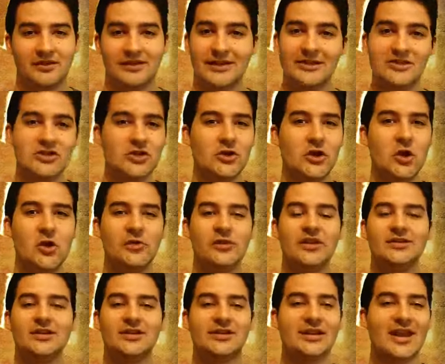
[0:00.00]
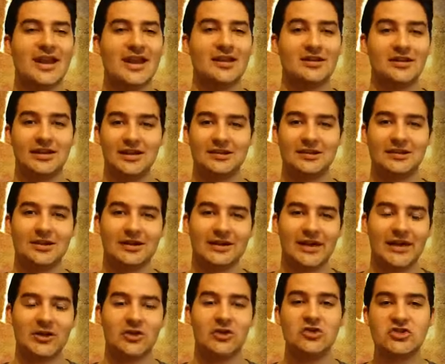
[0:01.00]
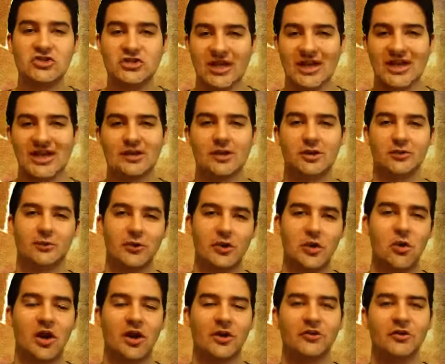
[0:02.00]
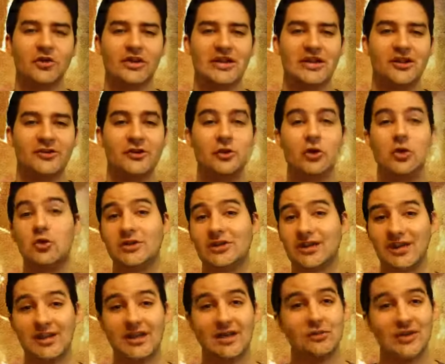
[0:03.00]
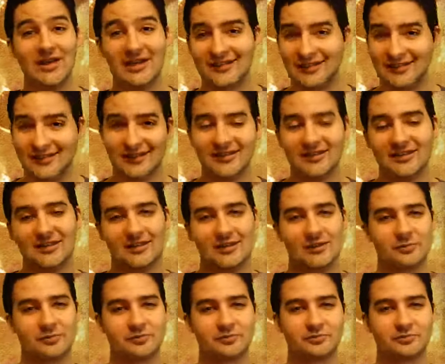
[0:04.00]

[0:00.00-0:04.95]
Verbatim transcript: Did you know that the, name, that the letter J a few hundred years ago didn't even exist?